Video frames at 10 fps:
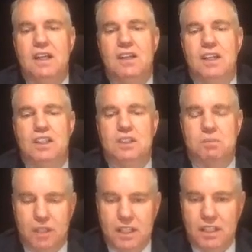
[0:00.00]
the
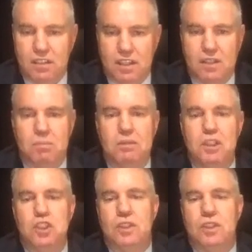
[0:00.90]
splitting of the
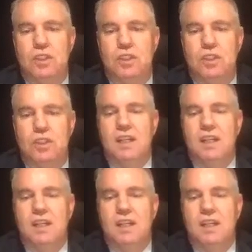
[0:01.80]
commission,